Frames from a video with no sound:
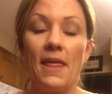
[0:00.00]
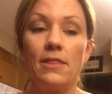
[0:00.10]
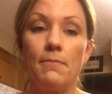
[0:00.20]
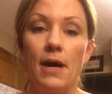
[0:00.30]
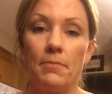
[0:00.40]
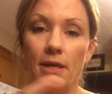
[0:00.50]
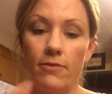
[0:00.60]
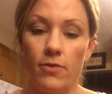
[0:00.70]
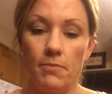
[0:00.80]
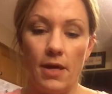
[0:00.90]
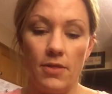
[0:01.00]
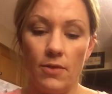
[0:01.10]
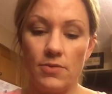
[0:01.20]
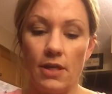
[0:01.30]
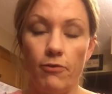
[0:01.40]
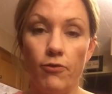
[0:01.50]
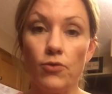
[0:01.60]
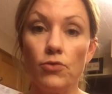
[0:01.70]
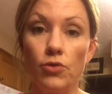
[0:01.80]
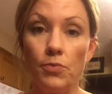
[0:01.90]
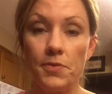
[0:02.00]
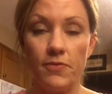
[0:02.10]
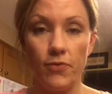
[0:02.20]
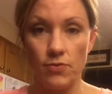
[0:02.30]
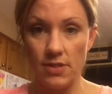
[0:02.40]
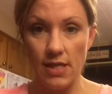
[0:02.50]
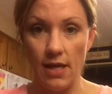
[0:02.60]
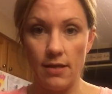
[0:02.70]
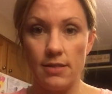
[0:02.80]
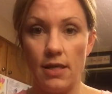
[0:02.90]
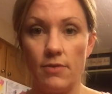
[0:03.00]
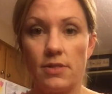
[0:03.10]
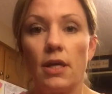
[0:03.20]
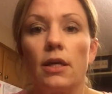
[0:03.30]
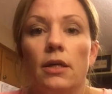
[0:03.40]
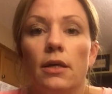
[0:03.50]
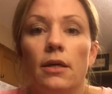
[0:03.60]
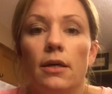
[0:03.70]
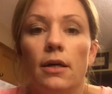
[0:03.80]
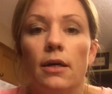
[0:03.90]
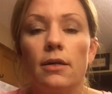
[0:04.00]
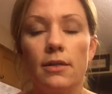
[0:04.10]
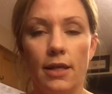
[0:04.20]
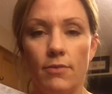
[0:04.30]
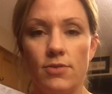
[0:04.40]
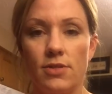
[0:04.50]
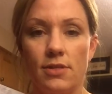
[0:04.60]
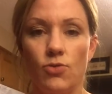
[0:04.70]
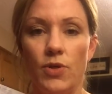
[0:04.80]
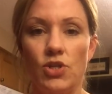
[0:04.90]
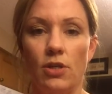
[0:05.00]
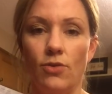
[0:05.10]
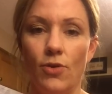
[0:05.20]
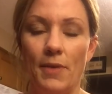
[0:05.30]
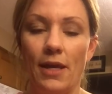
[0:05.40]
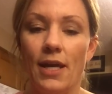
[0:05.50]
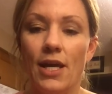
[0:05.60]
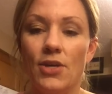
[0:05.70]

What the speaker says: And the mom gave him, I think it was like Fruit Loops fruit snacks. And I was like, like it was twitching, you know me.